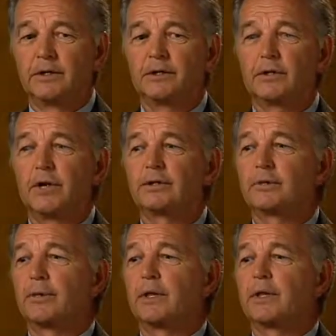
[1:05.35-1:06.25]
So
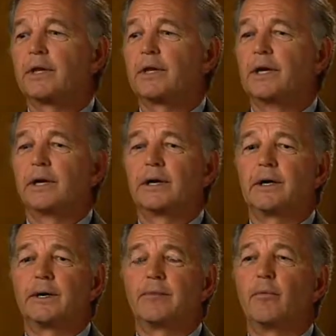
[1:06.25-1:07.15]
consequently,
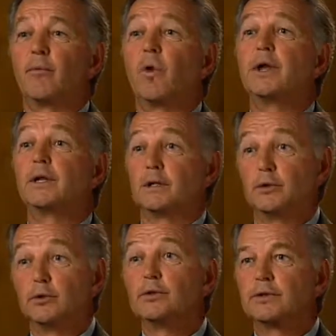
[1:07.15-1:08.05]
one
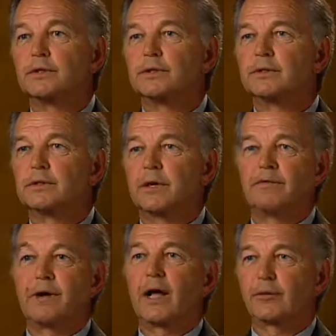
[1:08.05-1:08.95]
loses a
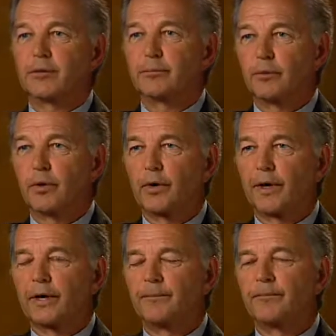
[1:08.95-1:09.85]
valued
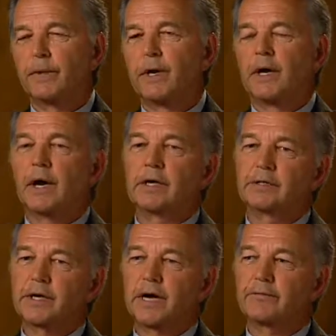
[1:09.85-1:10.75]
employee.
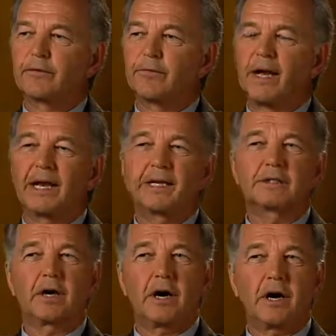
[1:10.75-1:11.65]
Aside from that,
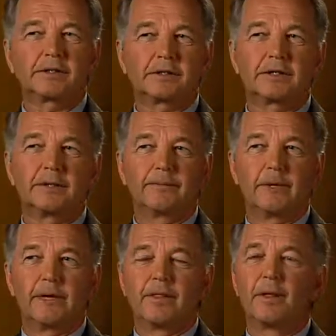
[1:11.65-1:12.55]
it's costly.
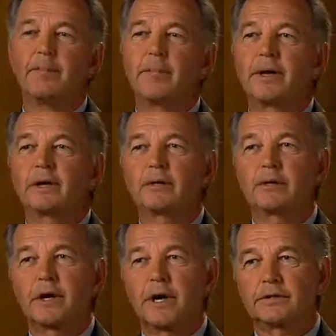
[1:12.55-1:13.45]
The medical
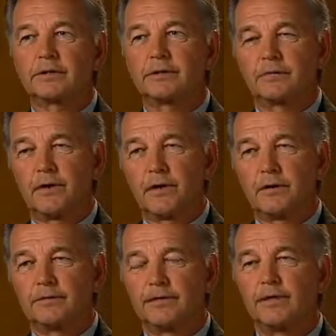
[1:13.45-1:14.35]
costs
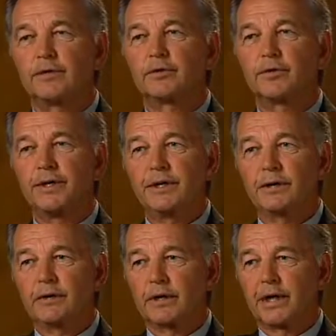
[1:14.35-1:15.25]
involved in treating
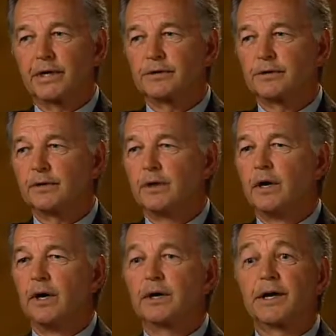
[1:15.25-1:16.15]
oral cancer
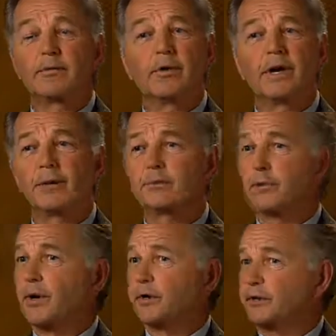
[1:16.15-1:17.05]
can run up to
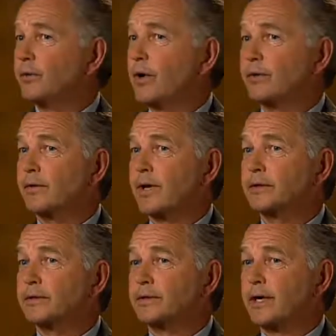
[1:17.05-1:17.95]
about
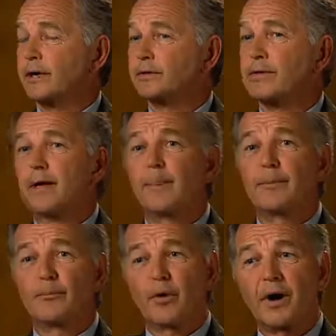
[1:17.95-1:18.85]
$200,000.
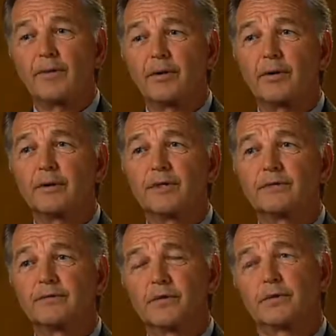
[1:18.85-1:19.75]
The primary
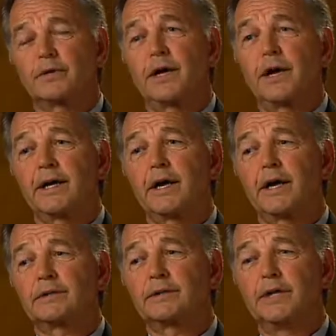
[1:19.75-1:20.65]
reason for those high
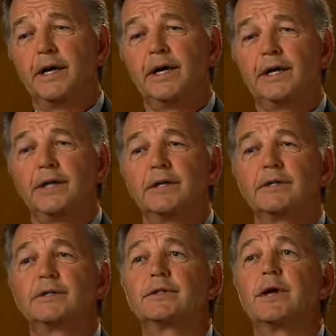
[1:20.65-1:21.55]
costs
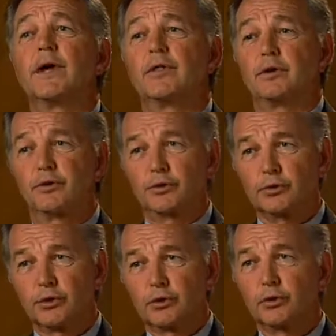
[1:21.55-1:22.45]
is the
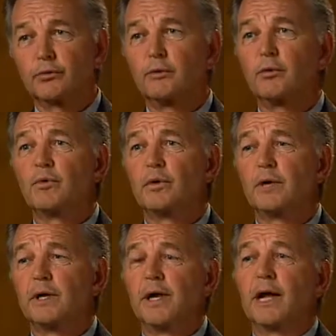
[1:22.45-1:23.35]
surgical
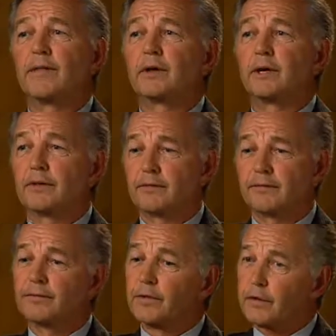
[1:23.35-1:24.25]
removal and
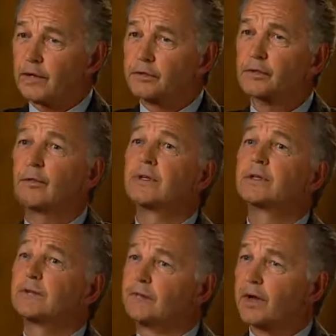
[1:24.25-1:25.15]
the consequent
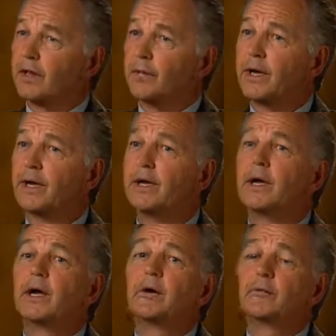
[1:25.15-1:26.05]
and following
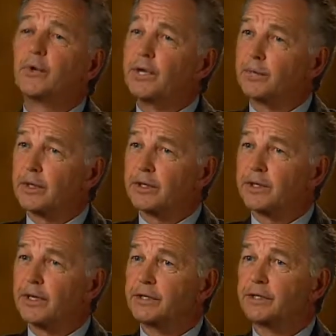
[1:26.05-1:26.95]

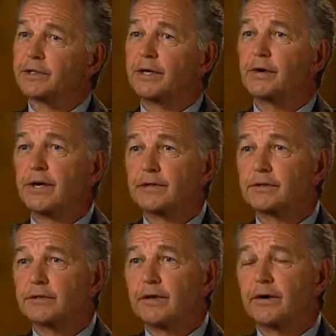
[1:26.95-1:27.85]
rehabilitations that are
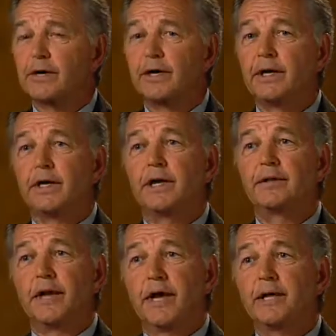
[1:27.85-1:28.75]
necessary in
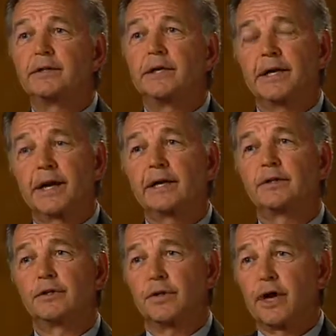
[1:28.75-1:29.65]
the head and the neck and
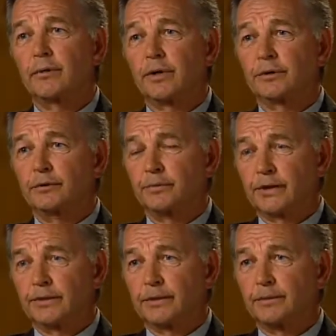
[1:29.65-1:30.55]
the jaw
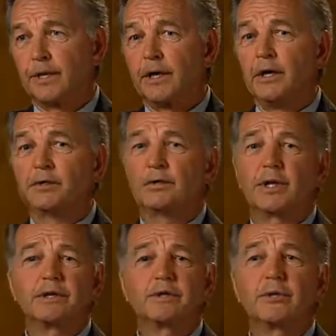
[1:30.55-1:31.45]
region. So
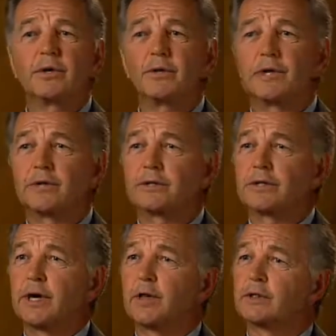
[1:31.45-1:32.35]
that
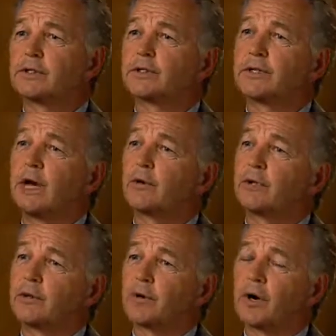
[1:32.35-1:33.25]
$200,000 is not
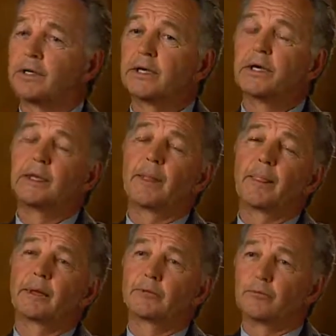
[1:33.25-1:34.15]
only in part
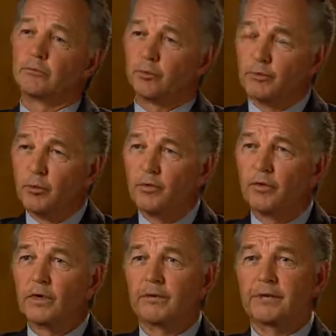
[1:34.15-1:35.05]

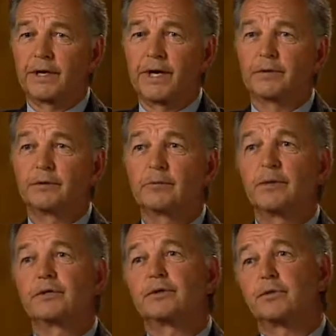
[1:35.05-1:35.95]
removal of the cancer,
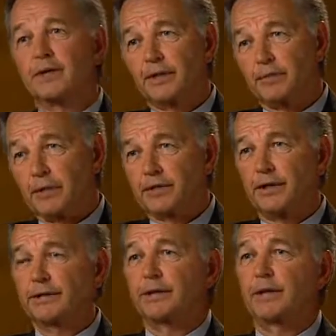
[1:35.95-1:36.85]
but it's the
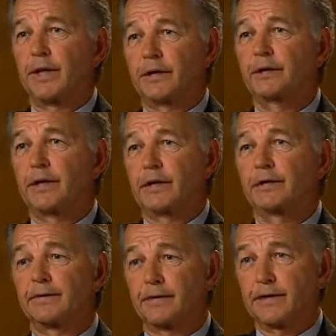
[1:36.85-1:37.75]
rehabilitation of the head and neck
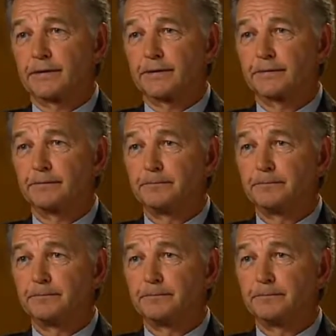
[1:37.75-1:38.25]
and the face.